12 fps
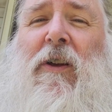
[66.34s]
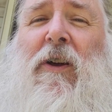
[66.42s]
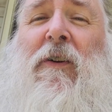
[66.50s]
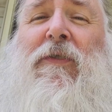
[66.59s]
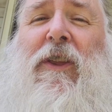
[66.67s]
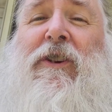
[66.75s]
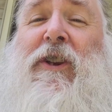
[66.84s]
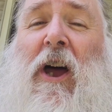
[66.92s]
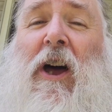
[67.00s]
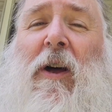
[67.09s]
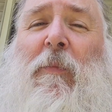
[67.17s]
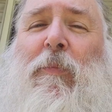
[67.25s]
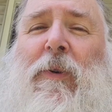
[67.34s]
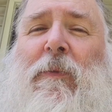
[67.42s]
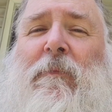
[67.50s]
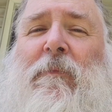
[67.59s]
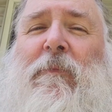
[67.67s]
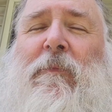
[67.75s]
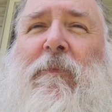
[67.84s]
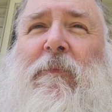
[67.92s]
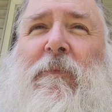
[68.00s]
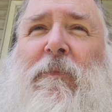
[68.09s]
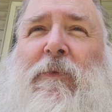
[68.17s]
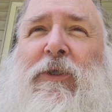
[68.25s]
of the top.
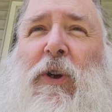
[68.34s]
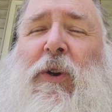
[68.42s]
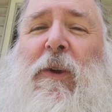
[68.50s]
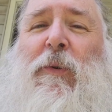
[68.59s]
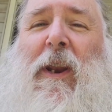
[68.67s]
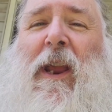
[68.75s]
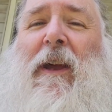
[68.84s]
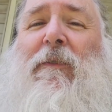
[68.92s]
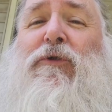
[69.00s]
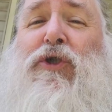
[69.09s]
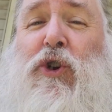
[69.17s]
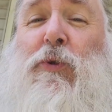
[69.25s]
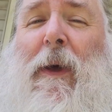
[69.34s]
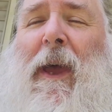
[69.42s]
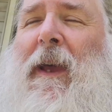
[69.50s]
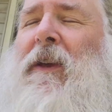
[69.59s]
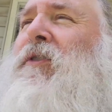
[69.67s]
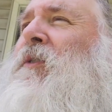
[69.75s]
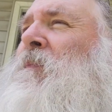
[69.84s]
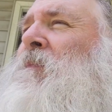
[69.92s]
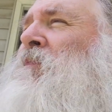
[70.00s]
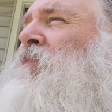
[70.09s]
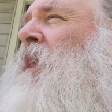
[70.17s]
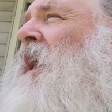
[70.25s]
So he would have two bags.
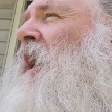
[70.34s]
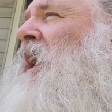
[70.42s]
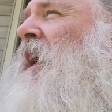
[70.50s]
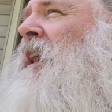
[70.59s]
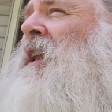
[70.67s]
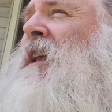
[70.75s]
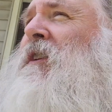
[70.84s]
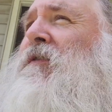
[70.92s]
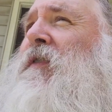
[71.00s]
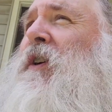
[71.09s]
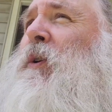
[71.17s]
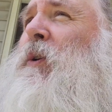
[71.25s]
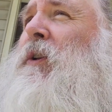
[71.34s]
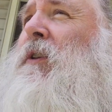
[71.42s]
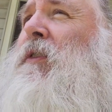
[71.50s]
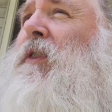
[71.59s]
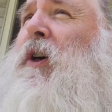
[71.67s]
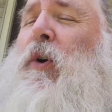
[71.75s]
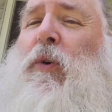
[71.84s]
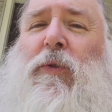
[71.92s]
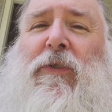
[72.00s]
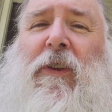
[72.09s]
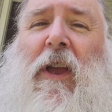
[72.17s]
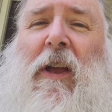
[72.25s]
And he filled
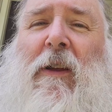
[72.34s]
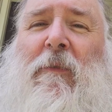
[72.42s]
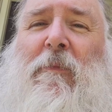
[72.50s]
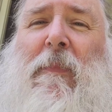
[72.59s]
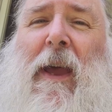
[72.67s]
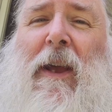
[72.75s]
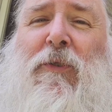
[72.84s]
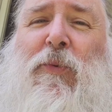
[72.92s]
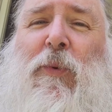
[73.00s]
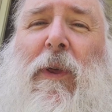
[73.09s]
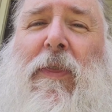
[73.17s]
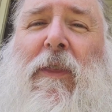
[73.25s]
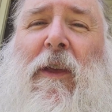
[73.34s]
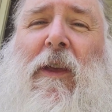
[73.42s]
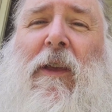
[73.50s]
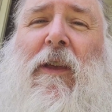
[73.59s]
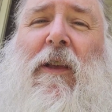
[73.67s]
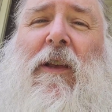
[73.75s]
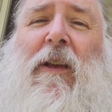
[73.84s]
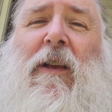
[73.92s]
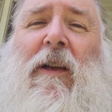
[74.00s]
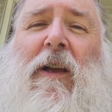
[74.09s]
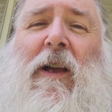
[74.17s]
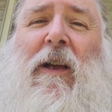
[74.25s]
those uh, bags with
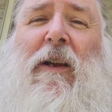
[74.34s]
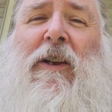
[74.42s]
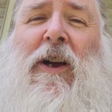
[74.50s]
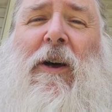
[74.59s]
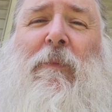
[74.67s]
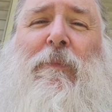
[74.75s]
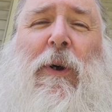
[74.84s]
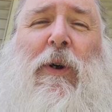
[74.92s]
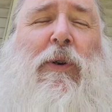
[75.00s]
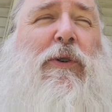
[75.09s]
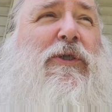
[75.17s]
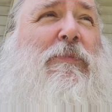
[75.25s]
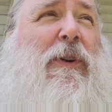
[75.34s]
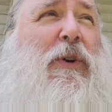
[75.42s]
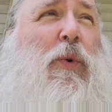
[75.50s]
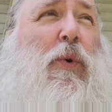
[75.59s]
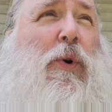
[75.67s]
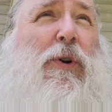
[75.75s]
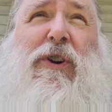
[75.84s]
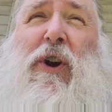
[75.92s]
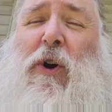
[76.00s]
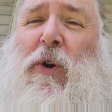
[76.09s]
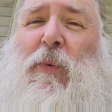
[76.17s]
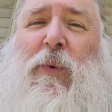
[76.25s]
uh, compost, manure,
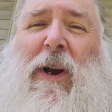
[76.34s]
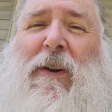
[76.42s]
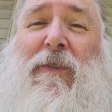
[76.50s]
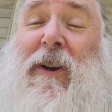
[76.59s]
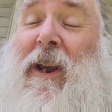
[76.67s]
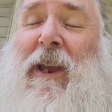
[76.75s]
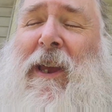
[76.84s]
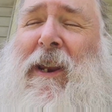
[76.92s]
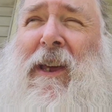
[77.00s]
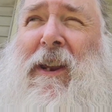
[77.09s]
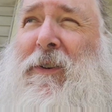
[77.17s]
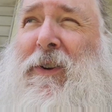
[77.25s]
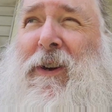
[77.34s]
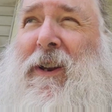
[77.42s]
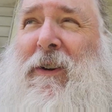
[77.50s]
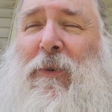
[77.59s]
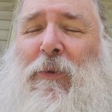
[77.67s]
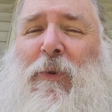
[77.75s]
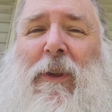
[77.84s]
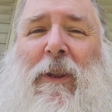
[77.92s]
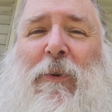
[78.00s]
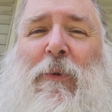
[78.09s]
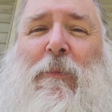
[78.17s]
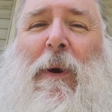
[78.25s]
dirt, whatever he had. I don't know. I don't
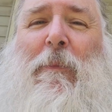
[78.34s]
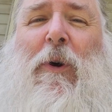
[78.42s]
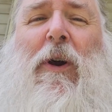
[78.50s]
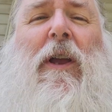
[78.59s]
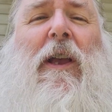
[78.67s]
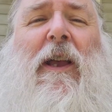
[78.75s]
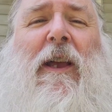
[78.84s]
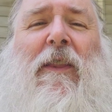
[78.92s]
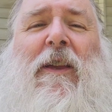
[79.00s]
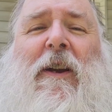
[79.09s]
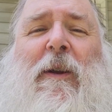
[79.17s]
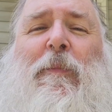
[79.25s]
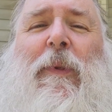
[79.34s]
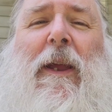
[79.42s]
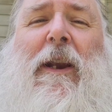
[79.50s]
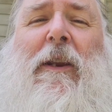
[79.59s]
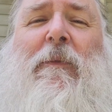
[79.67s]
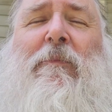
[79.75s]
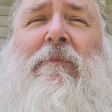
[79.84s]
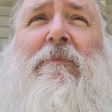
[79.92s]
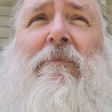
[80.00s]
really remember. And then he planted